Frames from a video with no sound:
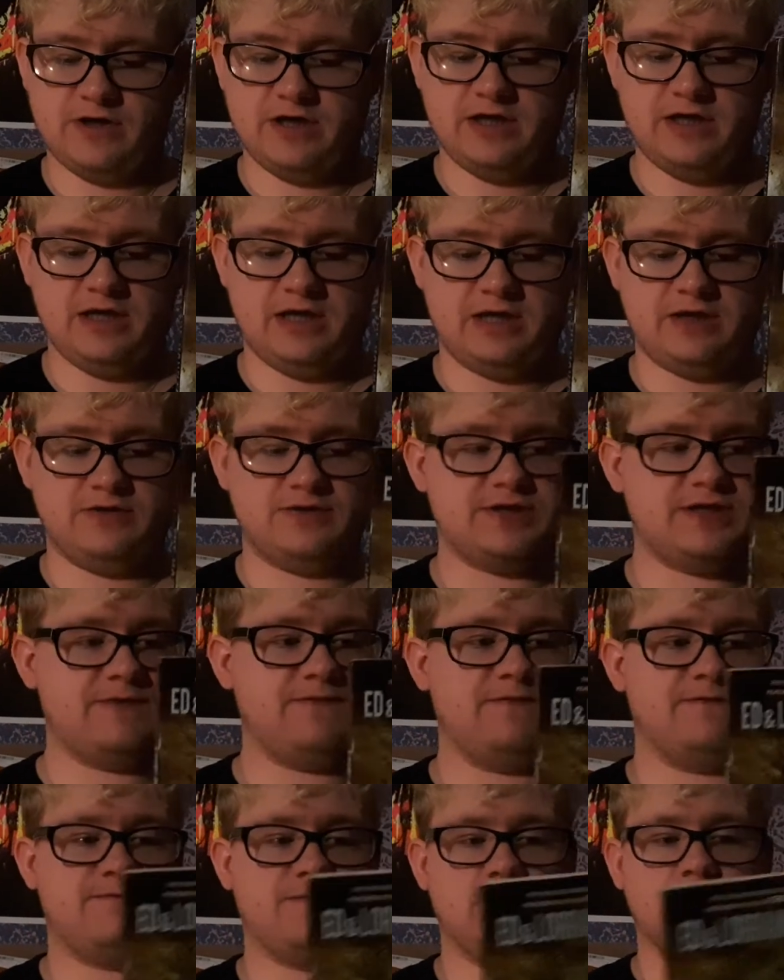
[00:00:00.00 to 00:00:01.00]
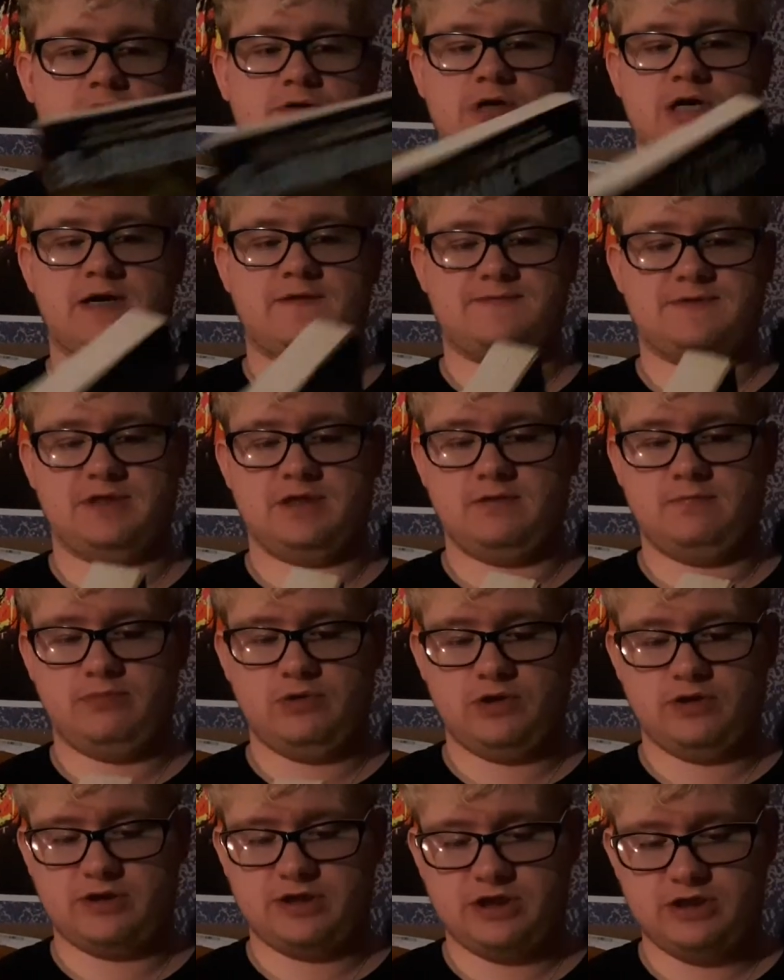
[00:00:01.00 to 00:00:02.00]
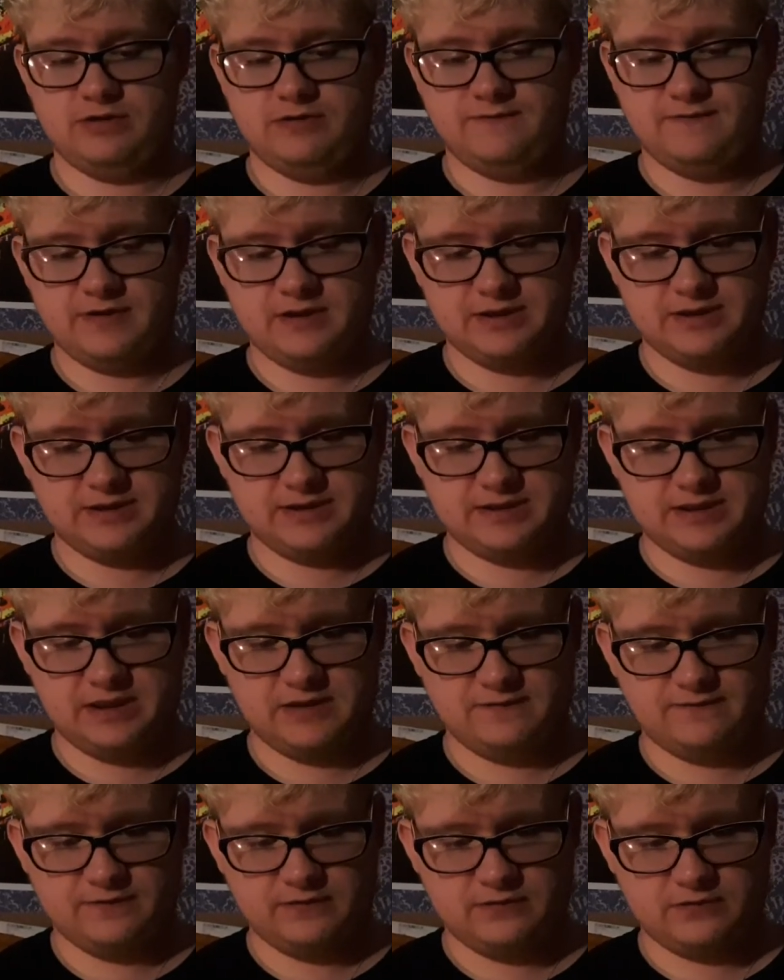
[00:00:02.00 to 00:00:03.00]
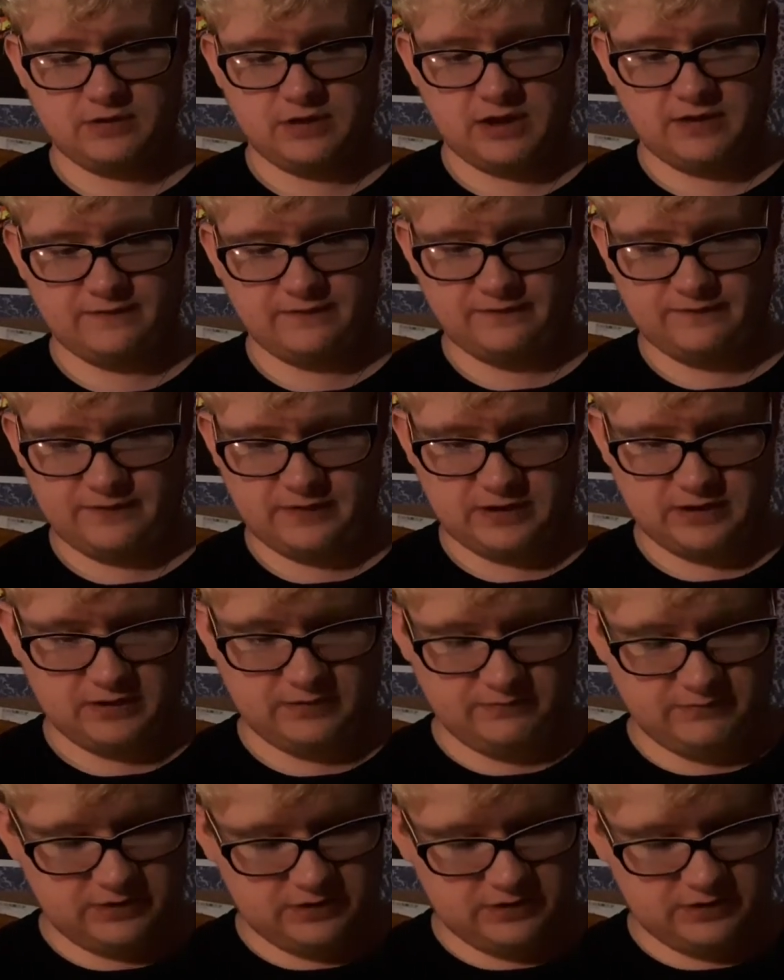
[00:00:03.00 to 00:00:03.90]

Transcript: it. And there's even photographs in the book, and you even get to see a photograph of him.